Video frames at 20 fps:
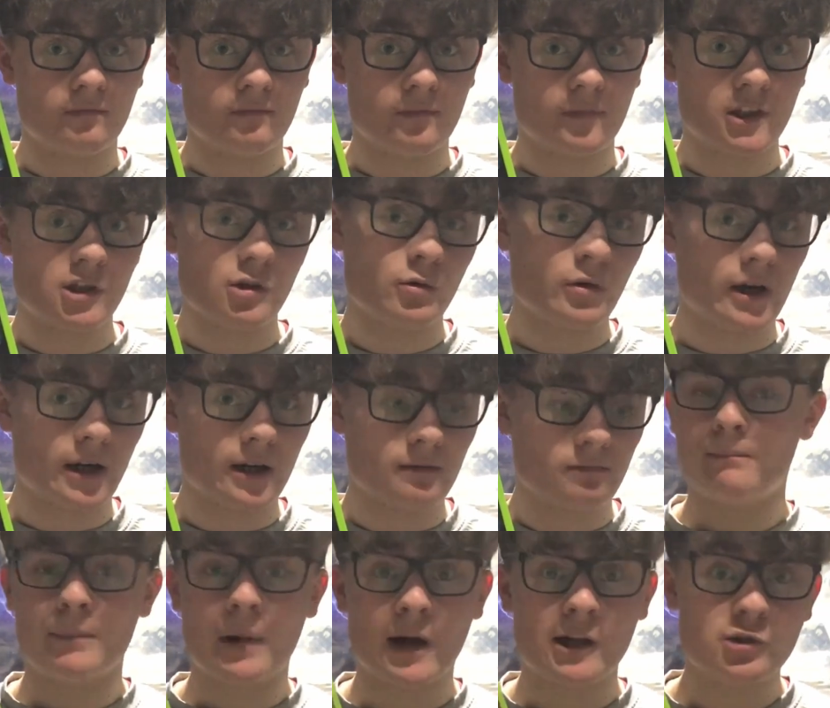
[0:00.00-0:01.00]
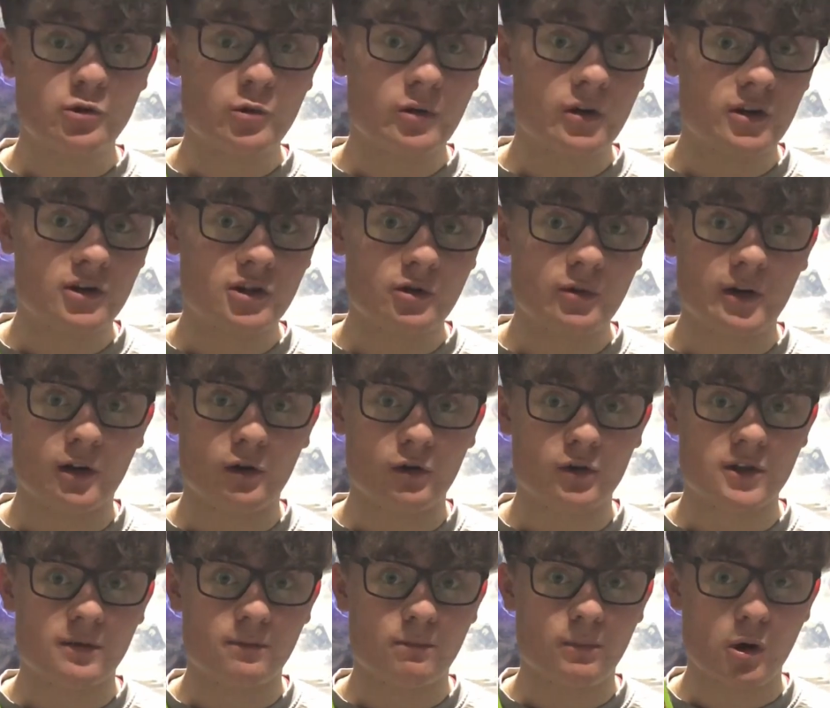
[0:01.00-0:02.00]
It's okay. Banjo-Kazooie
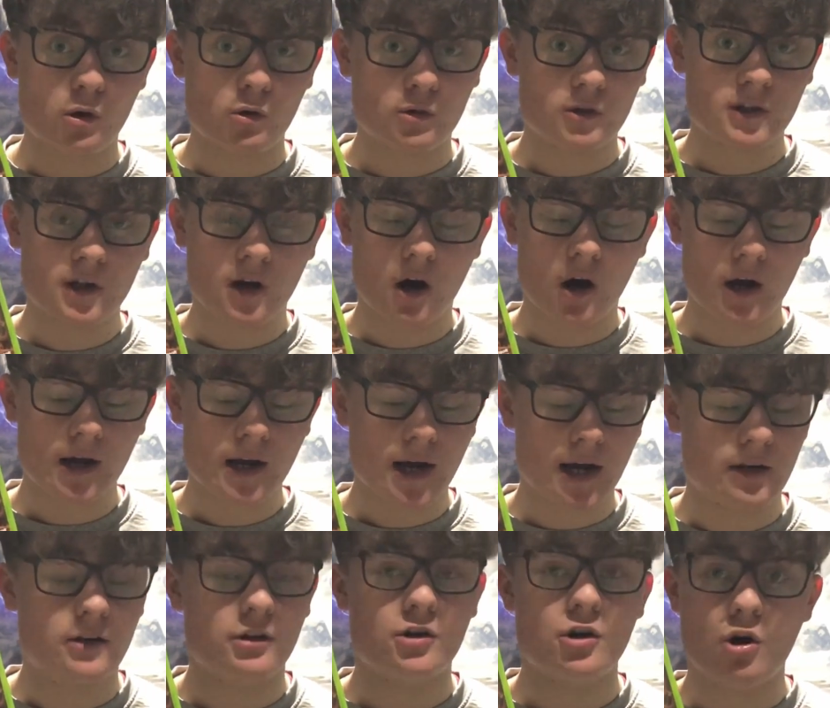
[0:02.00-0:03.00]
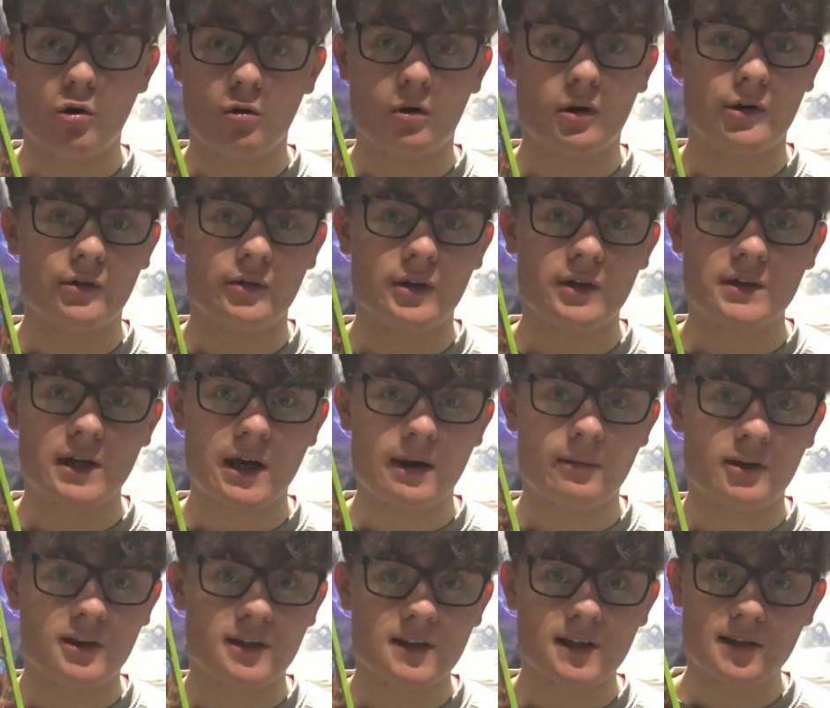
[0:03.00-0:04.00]
Nuts and Bolts. I had no clue this game
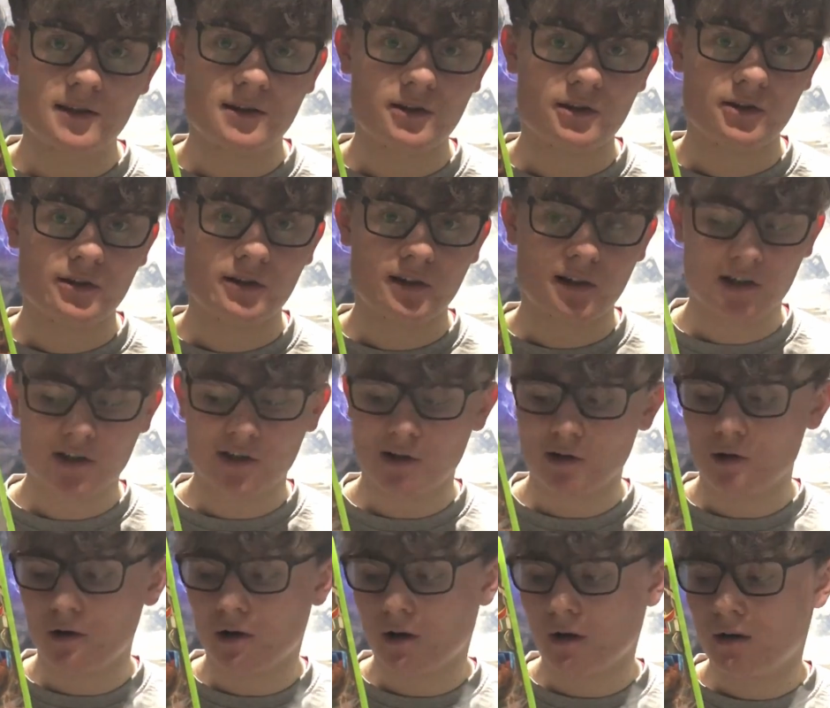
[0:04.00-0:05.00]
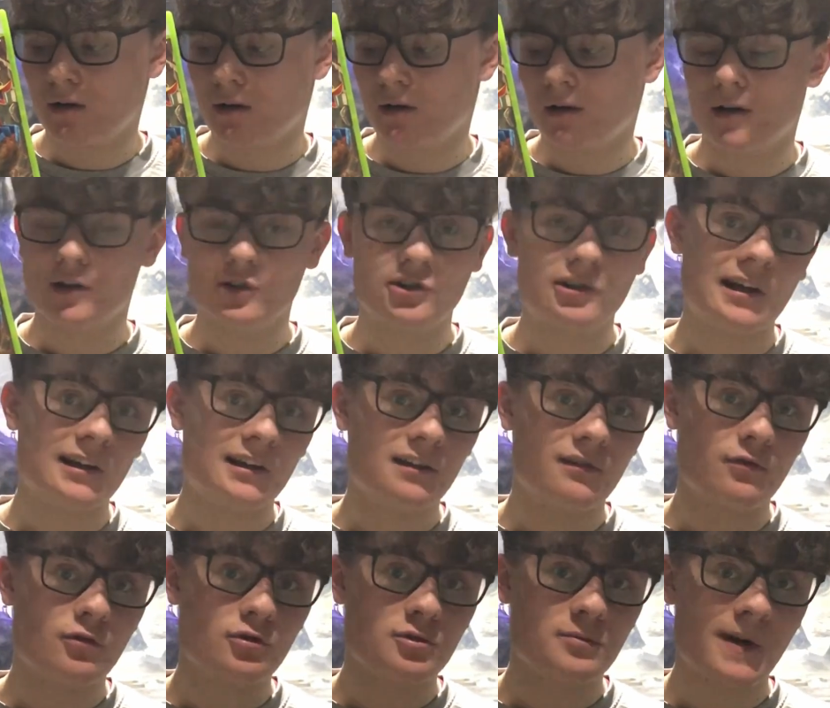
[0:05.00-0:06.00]
existed until I saw it. Checked
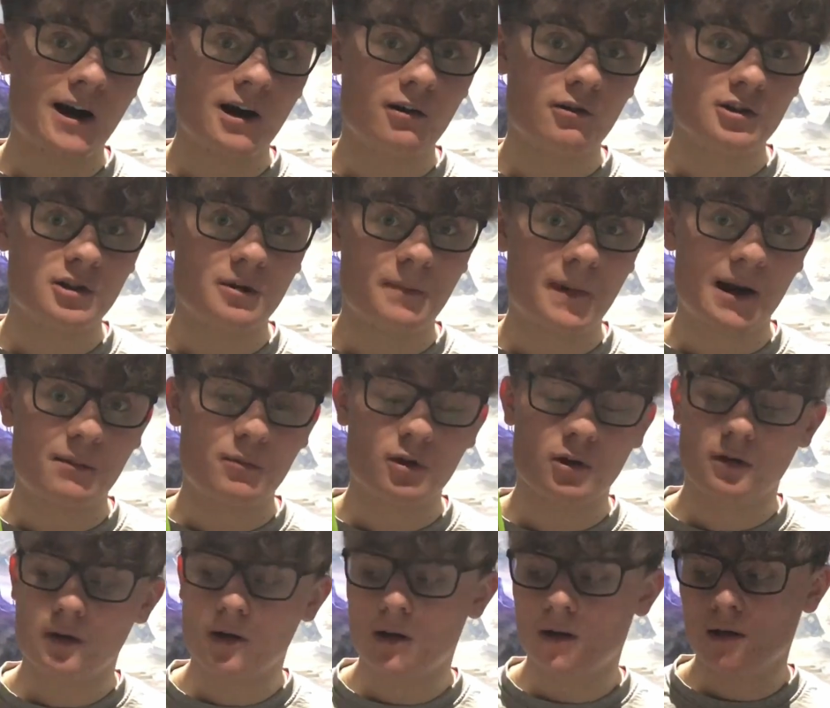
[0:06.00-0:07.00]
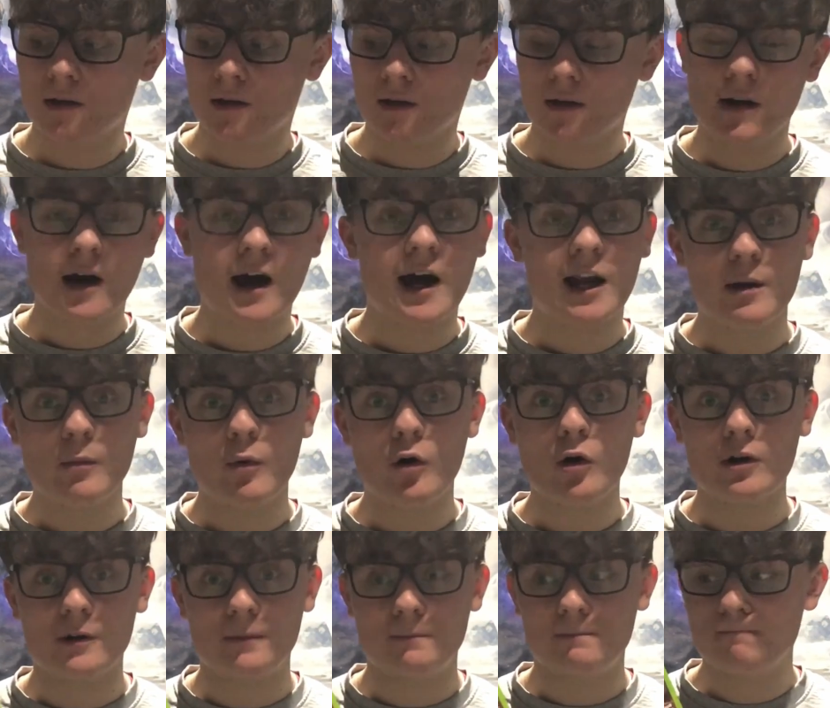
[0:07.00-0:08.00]
if it was backwards compatible, and I
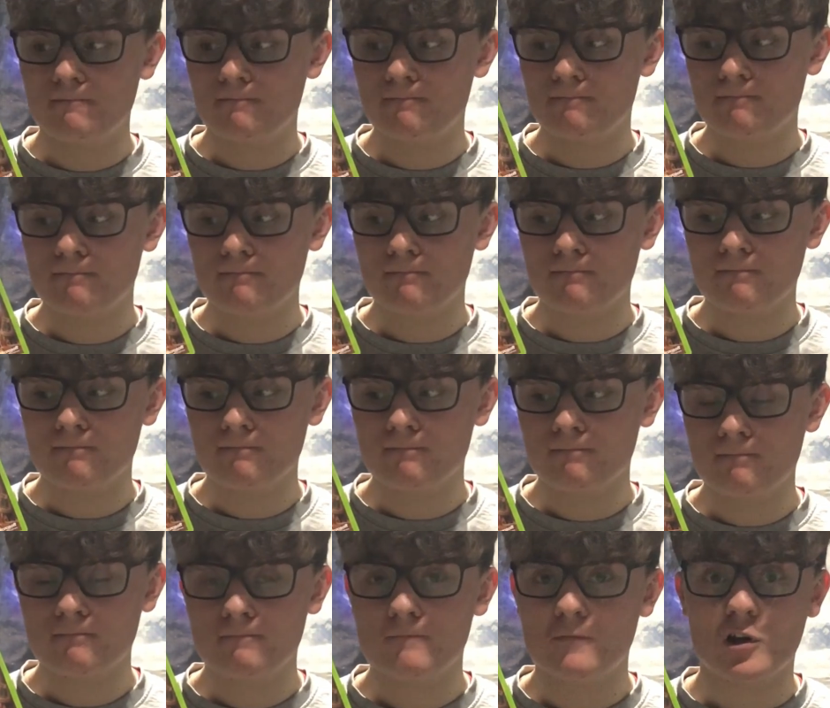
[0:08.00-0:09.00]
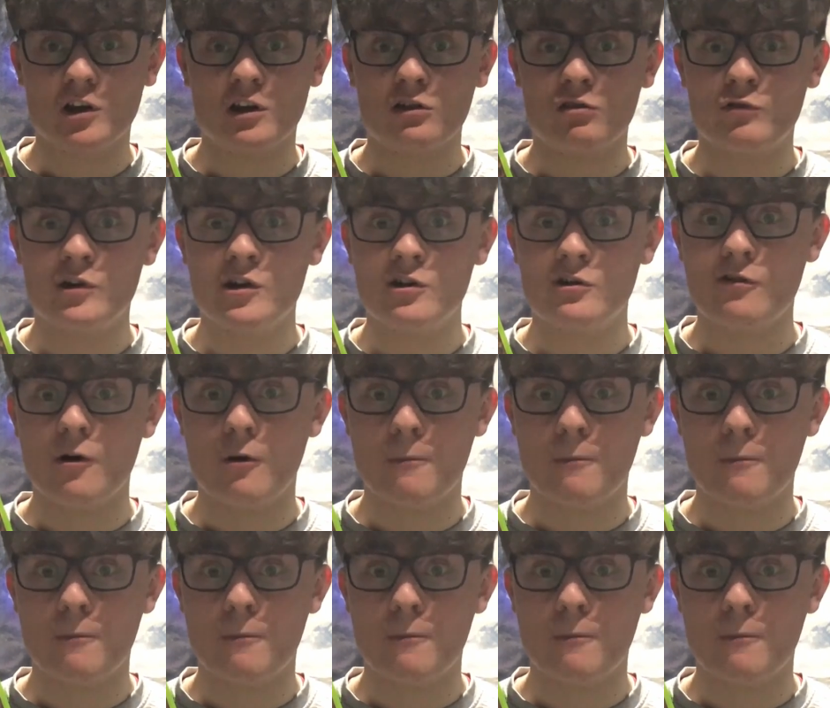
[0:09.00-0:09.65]
bought it for like €3.